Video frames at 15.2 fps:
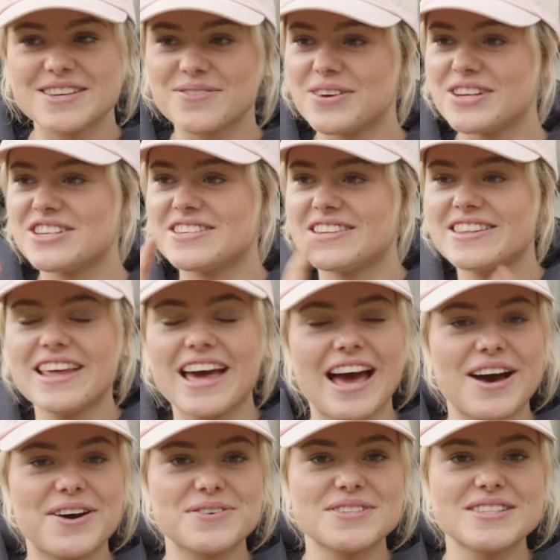that when she's in the
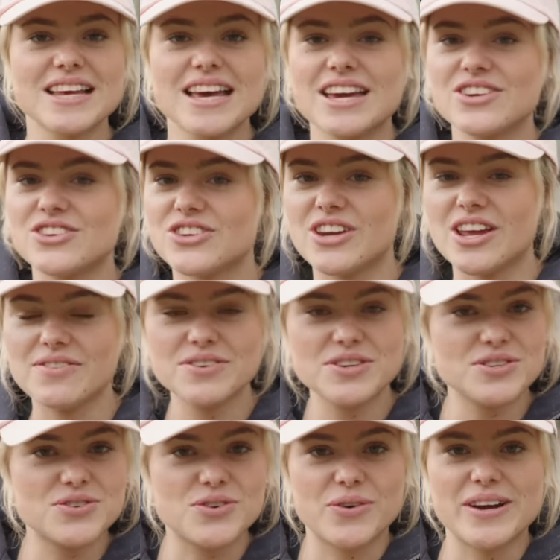house, she never
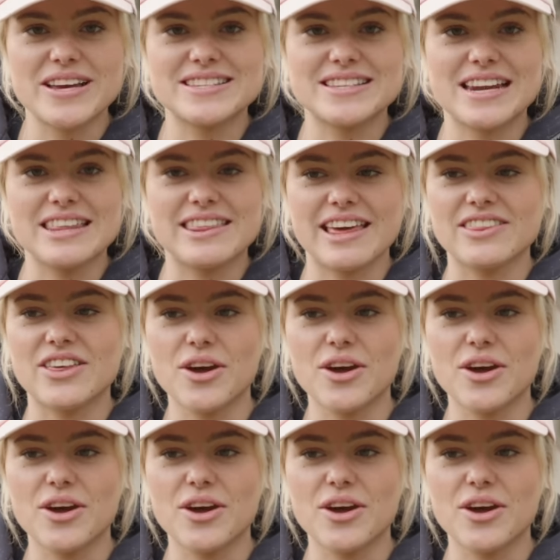destroys anything.